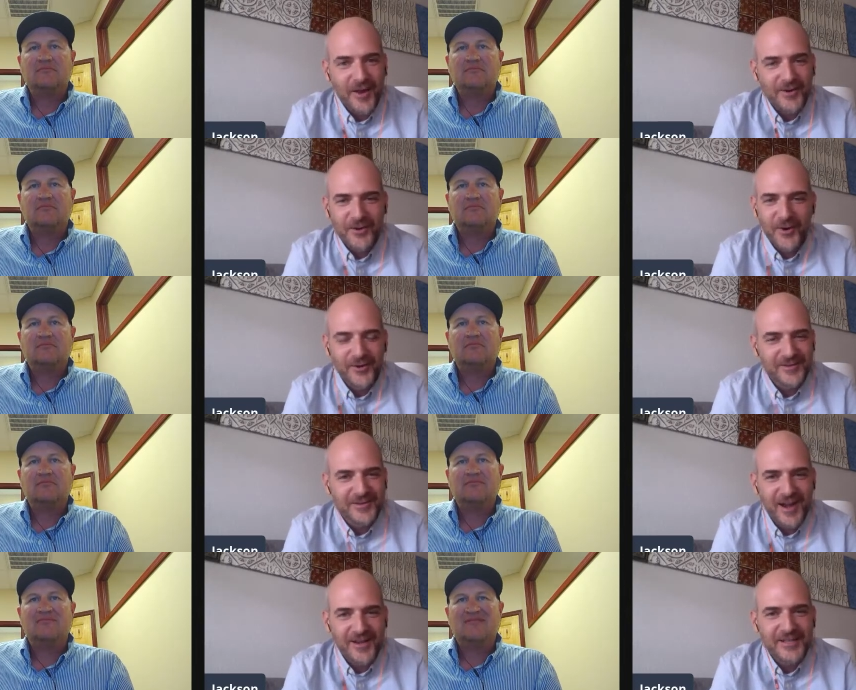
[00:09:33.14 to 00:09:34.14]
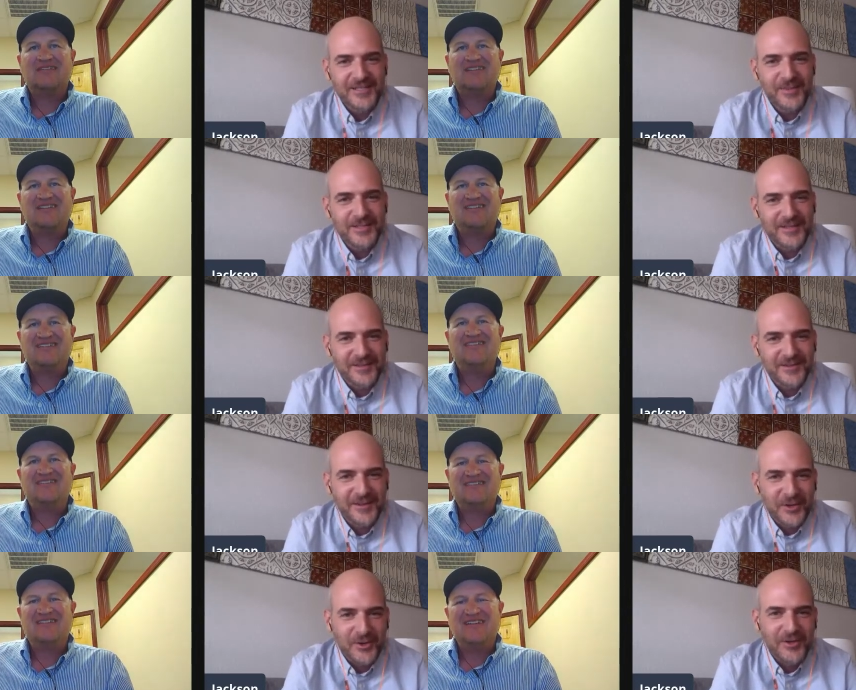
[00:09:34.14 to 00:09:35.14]
Speaker 1: you know it's not an easy business
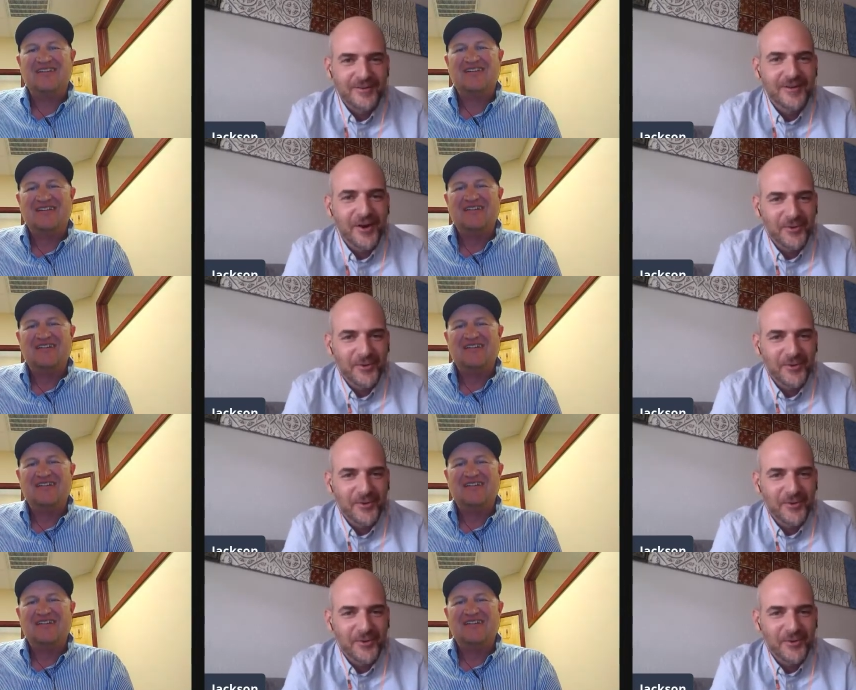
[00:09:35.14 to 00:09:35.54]
that you're in, uh,